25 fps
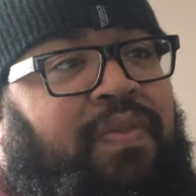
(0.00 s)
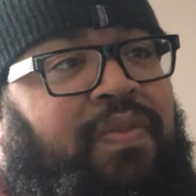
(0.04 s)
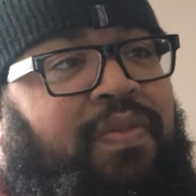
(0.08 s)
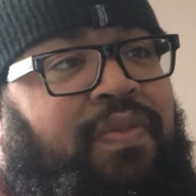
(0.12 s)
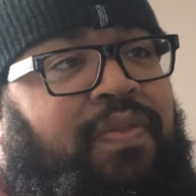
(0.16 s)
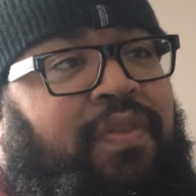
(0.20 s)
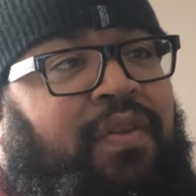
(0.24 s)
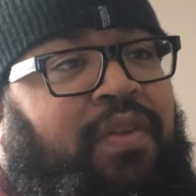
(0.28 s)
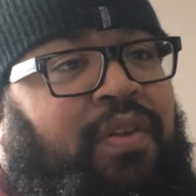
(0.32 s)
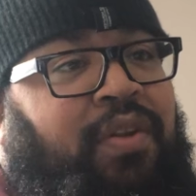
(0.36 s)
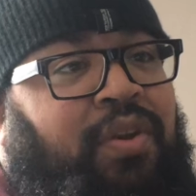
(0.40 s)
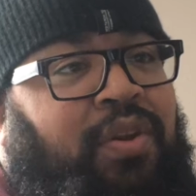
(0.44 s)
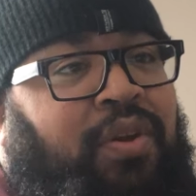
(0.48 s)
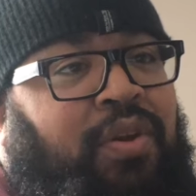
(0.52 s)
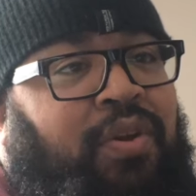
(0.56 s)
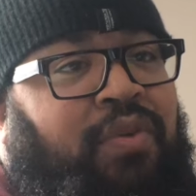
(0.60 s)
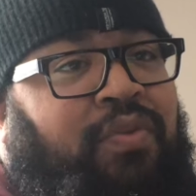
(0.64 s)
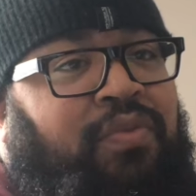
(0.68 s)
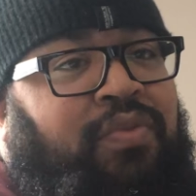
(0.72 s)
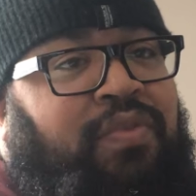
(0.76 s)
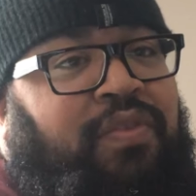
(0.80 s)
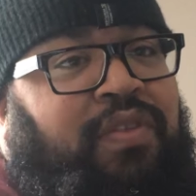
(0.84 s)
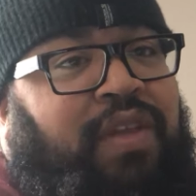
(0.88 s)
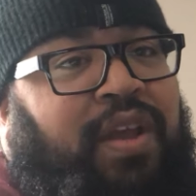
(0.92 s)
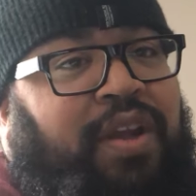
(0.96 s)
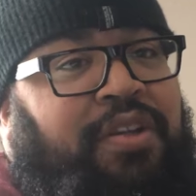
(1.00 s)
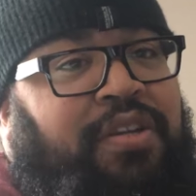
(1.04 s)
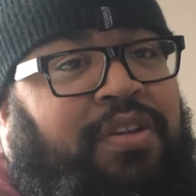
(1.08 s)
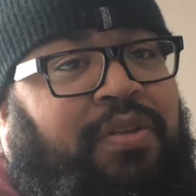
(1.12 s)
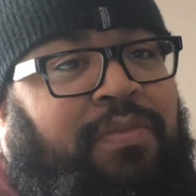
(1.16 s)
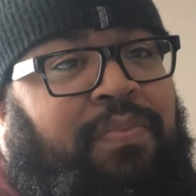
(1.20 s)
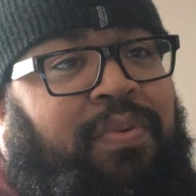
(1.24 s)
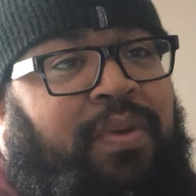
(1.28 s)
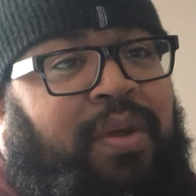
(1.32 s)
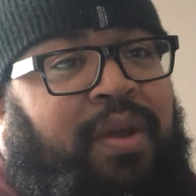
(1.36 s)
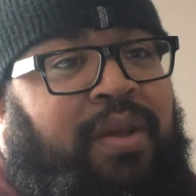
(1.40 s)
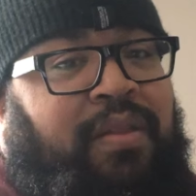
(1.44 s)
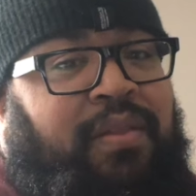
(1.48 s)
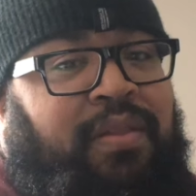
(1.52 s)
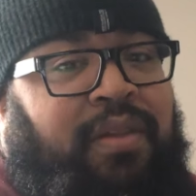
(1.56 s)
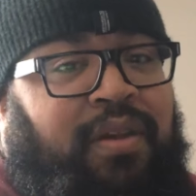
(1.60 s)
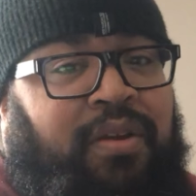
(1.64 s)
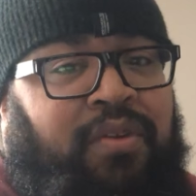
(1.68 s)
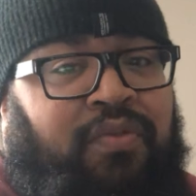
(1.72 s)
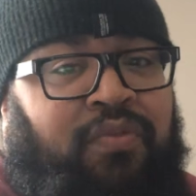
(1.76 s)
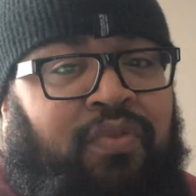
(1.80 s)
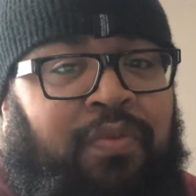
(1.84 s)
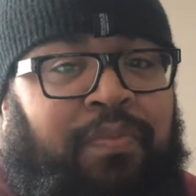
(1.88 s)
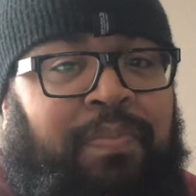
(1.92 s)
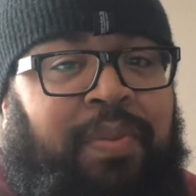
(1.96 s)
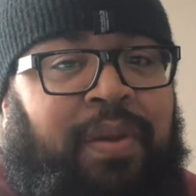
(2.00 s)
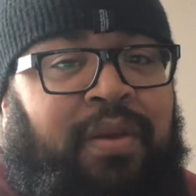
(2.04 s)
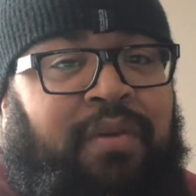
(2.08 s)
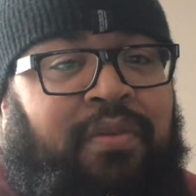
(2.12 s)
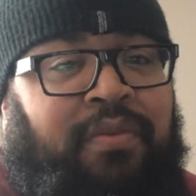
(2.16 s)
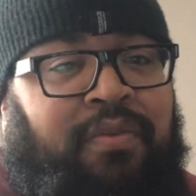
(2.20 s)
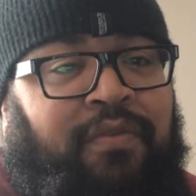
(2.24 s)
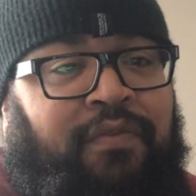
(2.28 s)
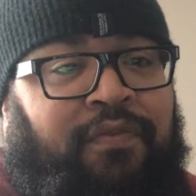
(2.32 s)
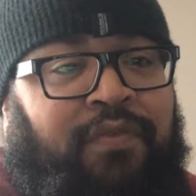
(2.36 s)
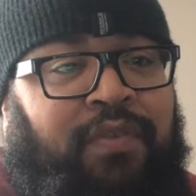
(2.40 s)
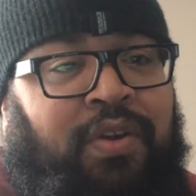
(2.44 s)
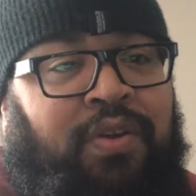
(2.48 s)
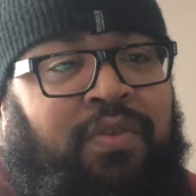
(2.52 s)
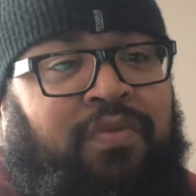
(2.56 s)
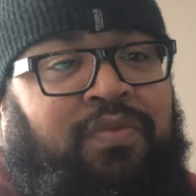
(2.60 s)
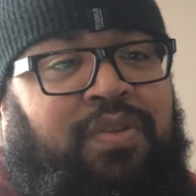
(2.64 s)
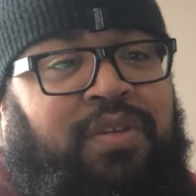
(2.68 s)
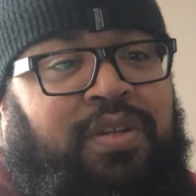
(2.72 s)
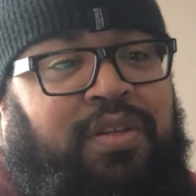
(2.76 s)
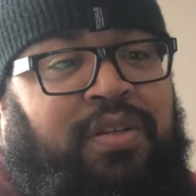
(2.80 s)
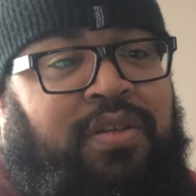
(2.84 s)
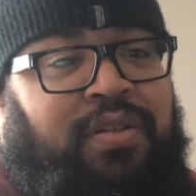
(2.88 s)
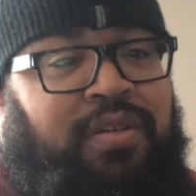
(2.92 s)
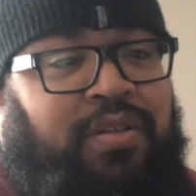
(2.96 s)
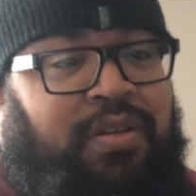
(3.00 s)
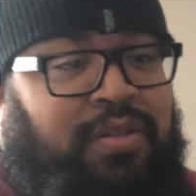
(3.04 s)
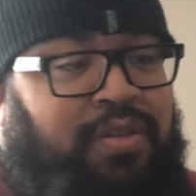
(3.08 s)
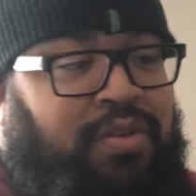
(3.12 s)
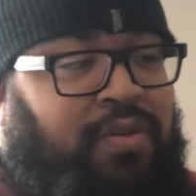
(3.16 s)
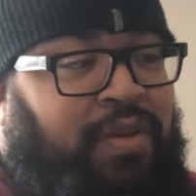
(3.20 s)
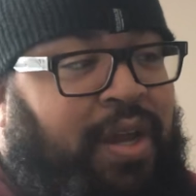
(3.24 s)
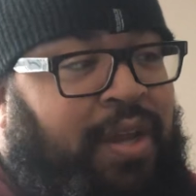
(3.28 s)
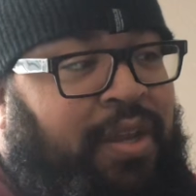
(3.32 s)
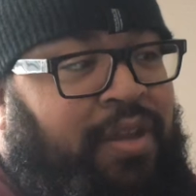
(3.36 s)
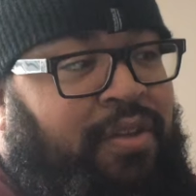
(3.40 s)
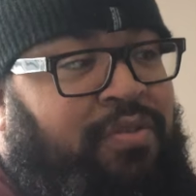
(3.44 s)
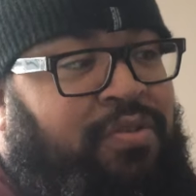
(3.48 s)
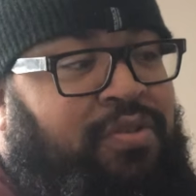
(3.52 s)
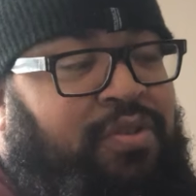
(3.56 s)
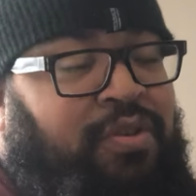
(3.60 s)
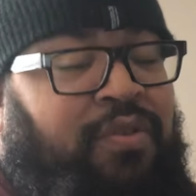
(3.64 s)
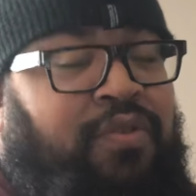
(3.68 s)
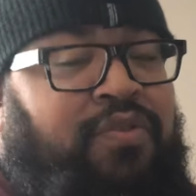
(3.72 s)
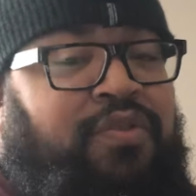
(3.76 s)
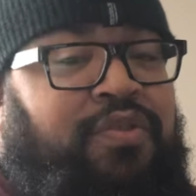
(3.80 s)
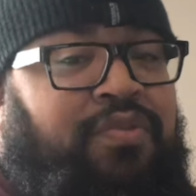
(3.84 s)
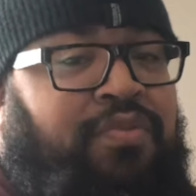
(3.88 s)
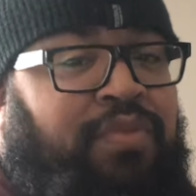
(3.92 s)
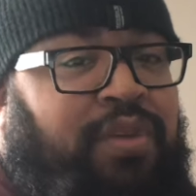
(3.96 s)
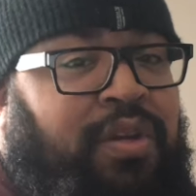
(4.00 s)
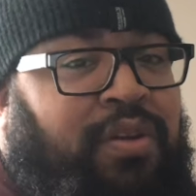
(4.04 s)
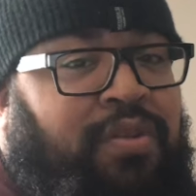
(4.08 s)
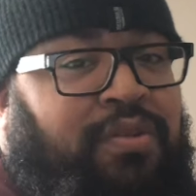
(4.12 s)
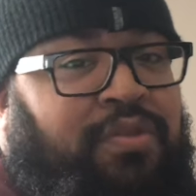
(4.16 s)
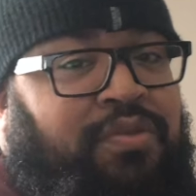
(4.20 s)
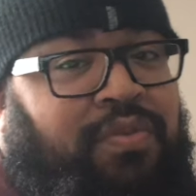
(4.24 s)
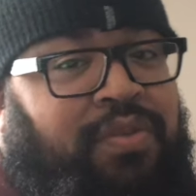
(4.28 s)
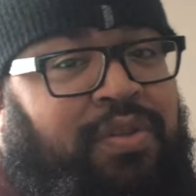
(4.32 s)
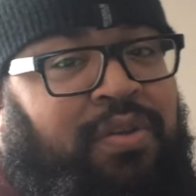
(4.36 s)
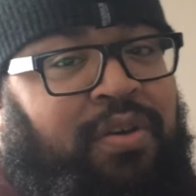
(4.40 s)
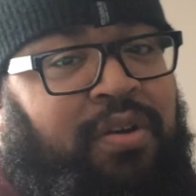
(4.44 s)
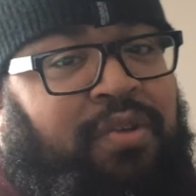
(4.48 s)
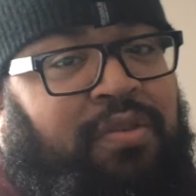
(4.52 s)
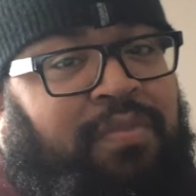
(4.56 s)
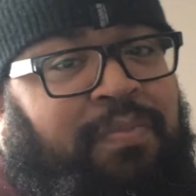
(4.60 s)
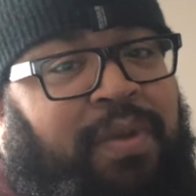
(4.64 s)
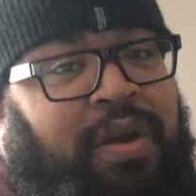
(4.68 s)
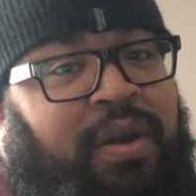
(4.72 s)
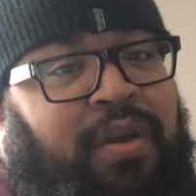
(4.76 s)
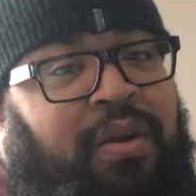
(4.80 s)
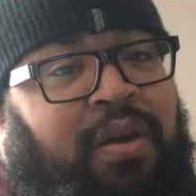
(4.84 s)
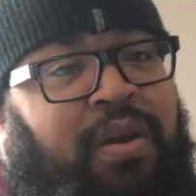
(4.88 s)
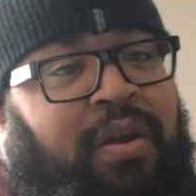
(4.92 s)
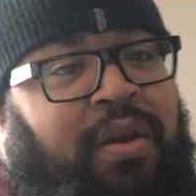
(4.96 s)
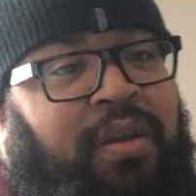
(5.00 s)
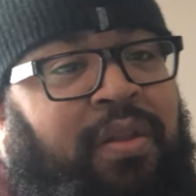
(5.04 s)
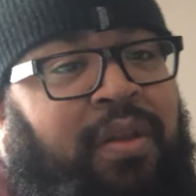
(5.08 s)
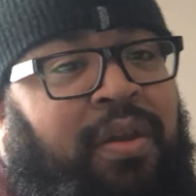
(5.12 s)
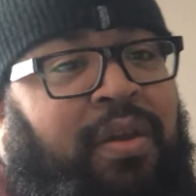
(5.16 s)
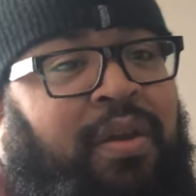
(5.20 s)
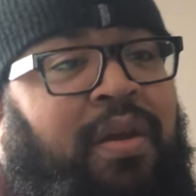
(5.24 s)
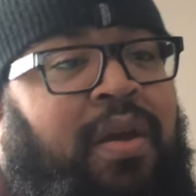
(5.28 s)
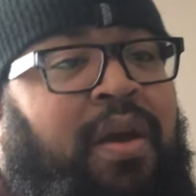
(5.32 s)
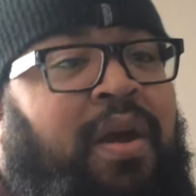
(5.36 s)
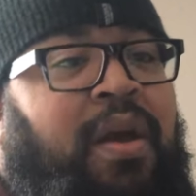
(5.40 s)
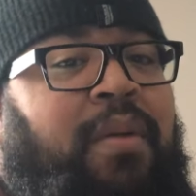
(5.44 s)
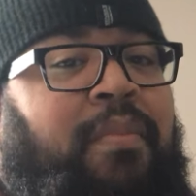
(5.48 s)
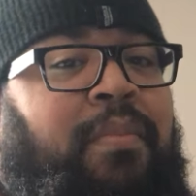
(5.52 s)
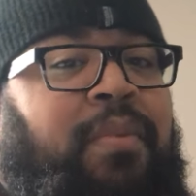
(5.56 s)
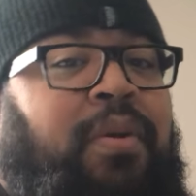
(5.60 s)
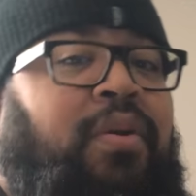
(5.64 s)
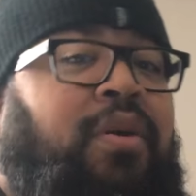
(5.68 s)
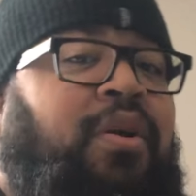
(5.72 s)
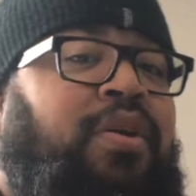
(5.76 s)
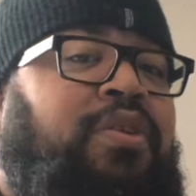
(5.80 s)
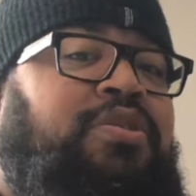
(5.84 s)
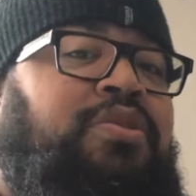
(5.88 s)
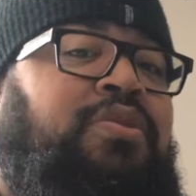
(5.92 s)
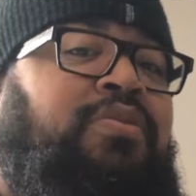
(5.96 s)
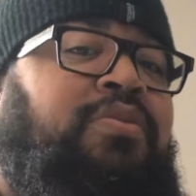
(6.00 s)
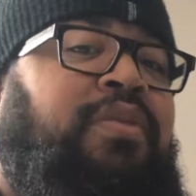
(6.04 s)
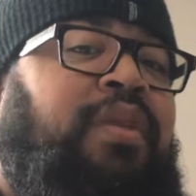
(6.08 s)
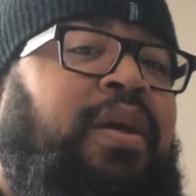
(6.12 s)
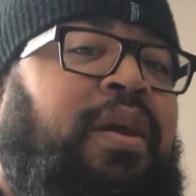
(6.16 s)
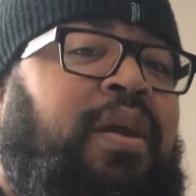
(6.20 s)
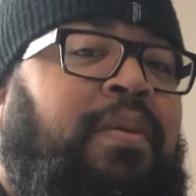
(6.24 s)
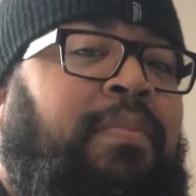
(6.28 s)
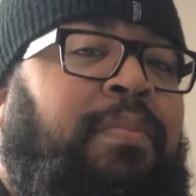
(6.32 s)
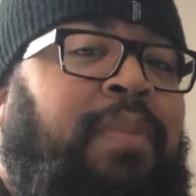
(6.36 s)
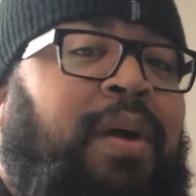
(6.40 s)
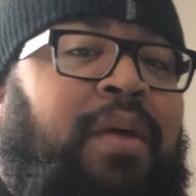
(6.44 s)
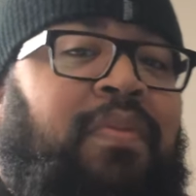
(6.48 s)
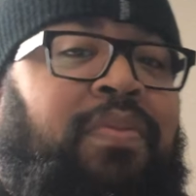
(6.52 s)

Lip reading: the notes that you're playing, the grouping of notes. So I use those 3 notes we talked about earlier, but also think about